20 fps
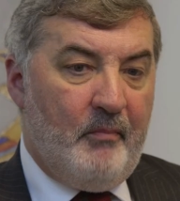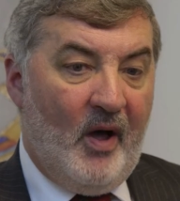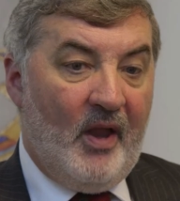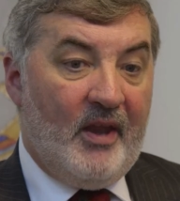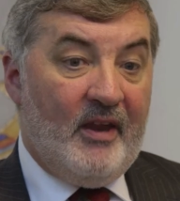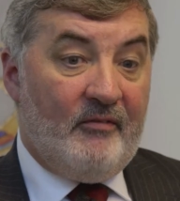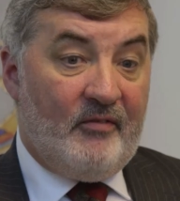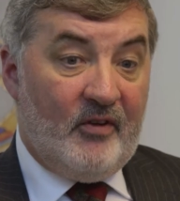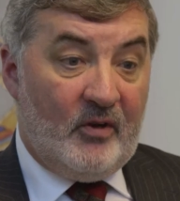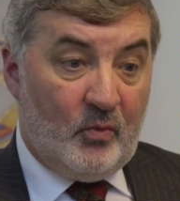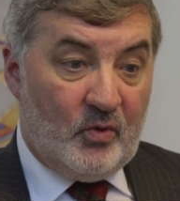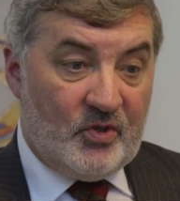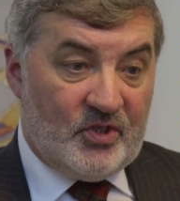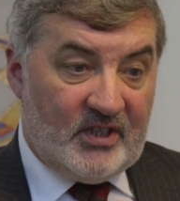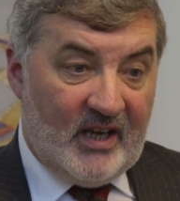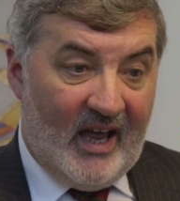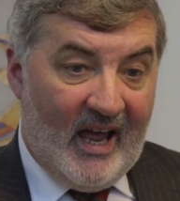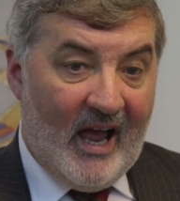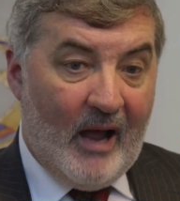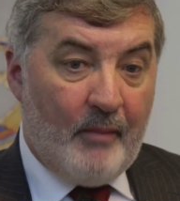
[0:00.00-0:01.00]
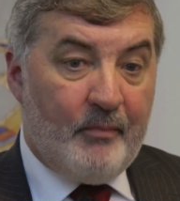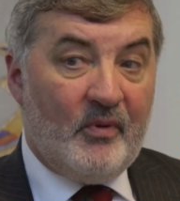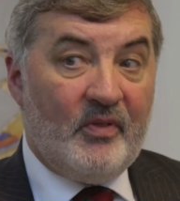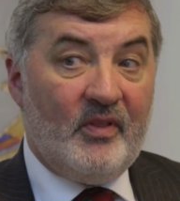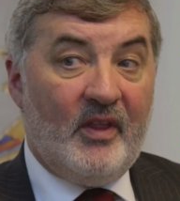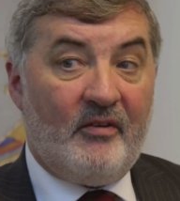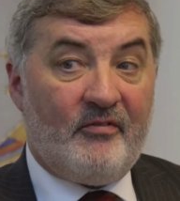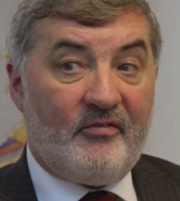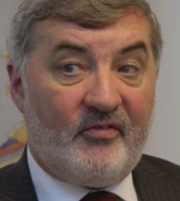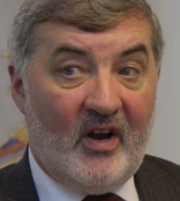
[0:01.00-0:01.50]
But if it was to happen
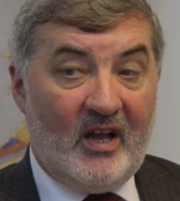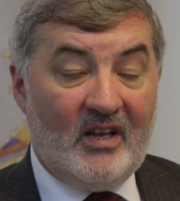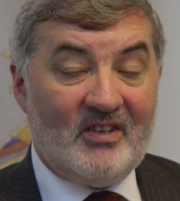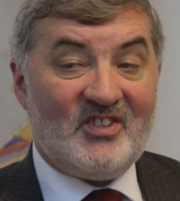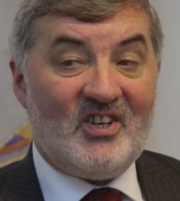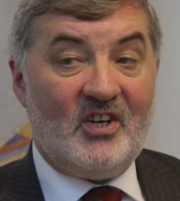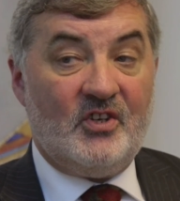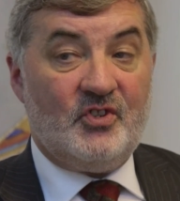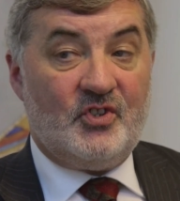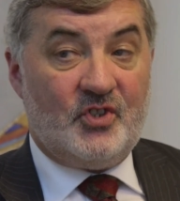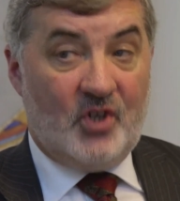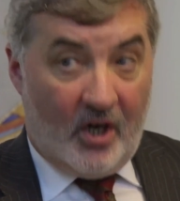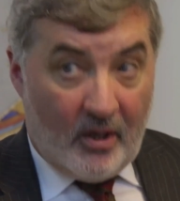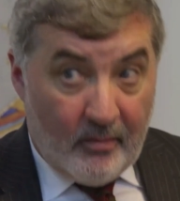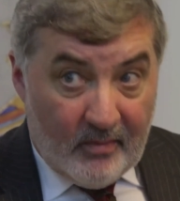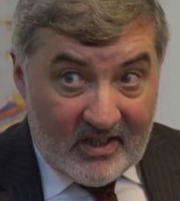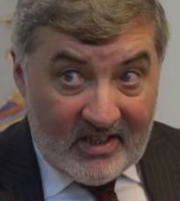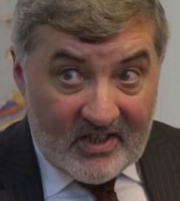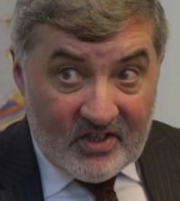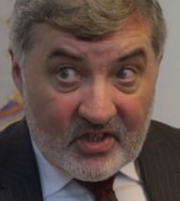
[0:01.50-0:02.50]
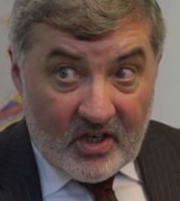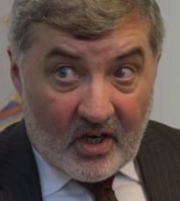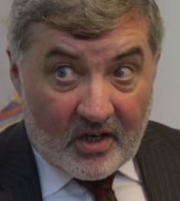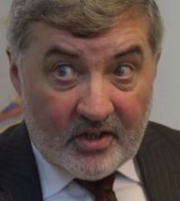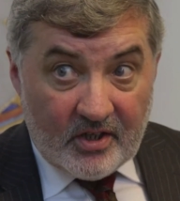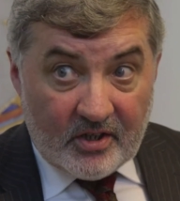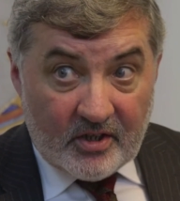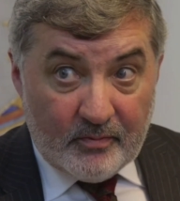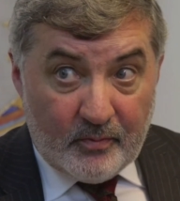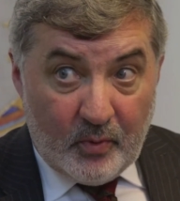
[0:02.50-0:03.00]
that France and Germany
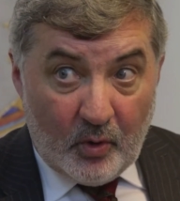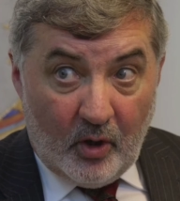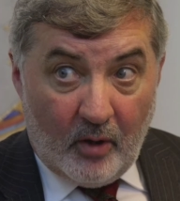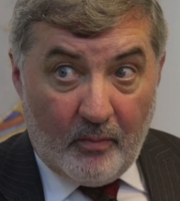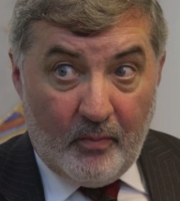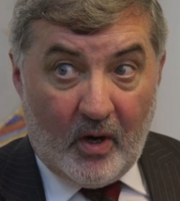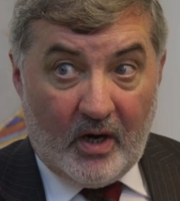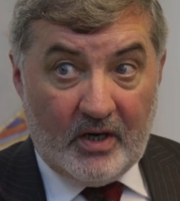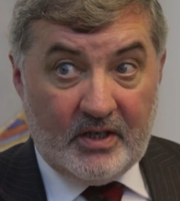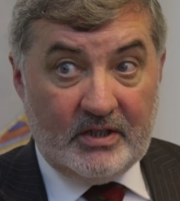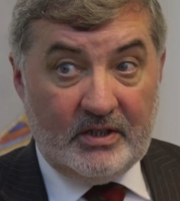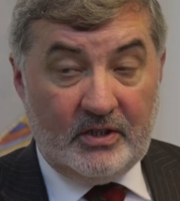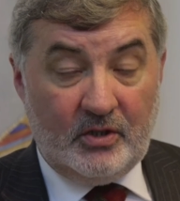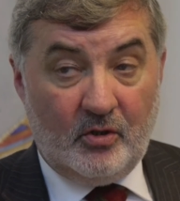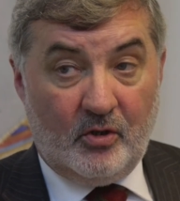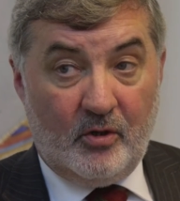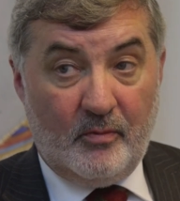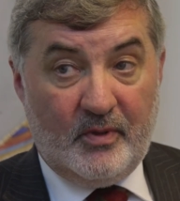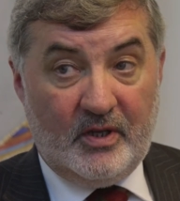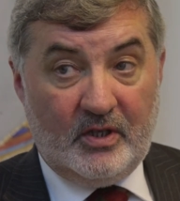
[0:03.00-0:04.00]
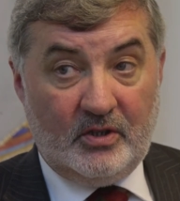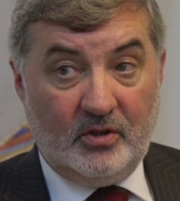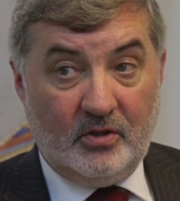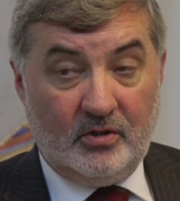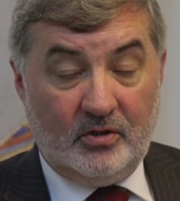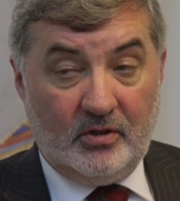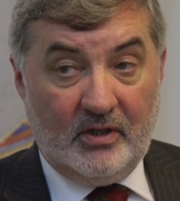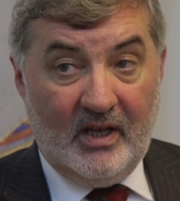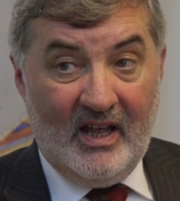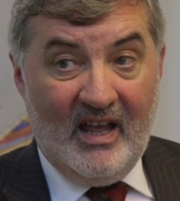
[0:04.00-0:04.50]
started to pull apart in the European
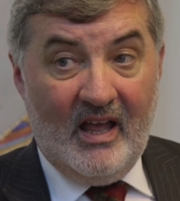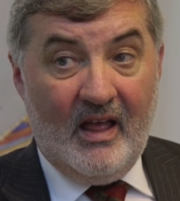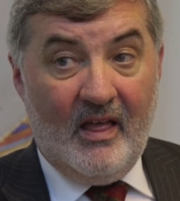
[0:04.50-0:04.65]
Union,